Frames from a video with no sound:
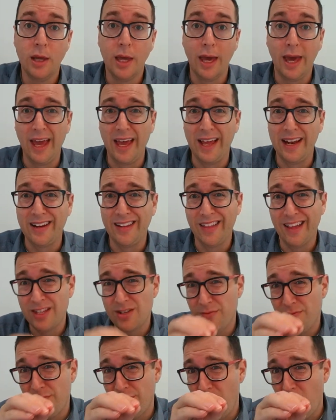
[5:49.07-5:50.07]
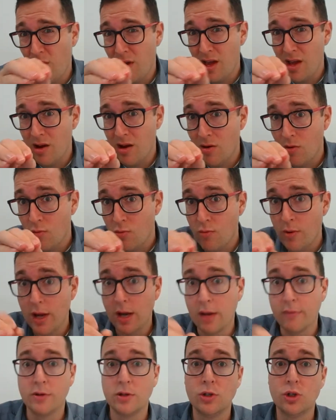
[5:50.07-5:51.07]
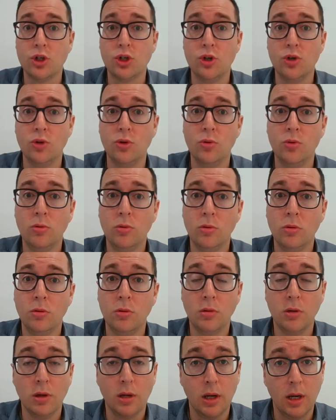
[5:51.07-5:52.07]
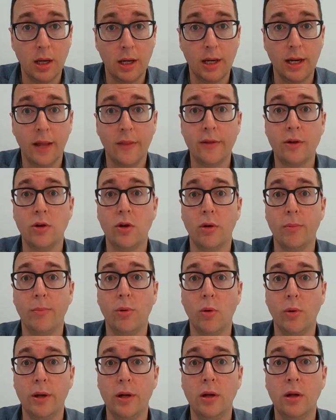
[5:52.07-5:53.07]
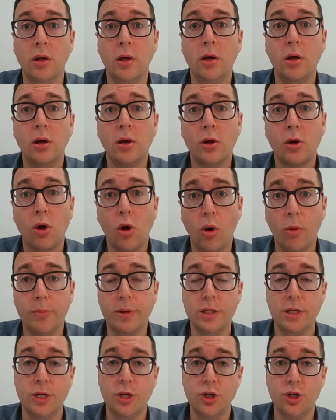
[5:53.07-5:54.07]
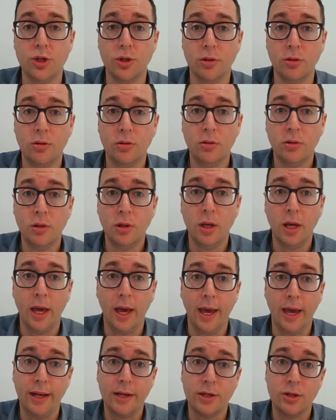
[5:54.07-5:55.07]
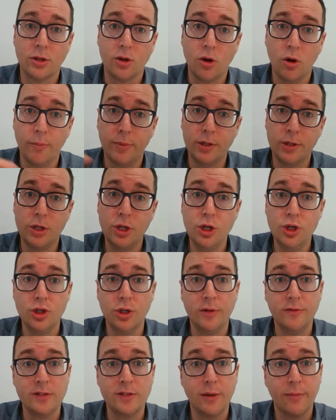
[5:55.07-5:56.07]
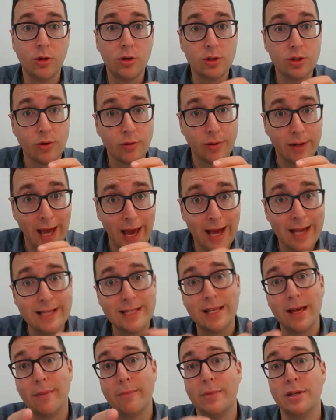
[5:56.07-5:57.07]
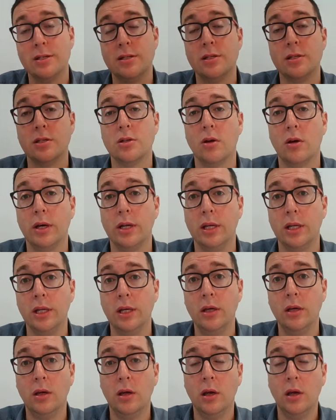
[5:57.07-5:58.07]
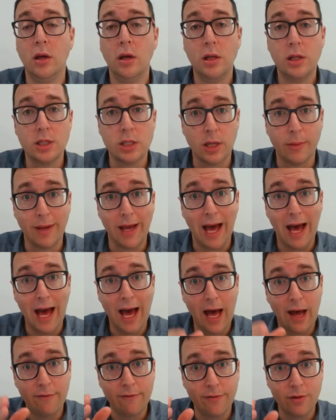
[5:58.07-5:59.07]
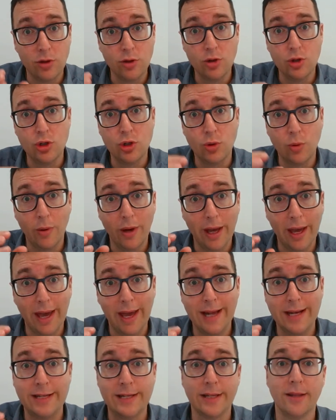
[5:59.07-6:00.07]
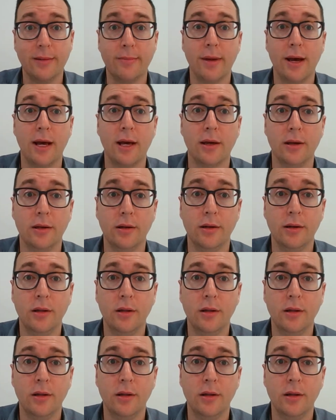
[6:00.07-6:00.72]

And that's very relevant to another dot point, competition. And competition, if someone else already has that business idea, it's going to be hard for you to enter the market.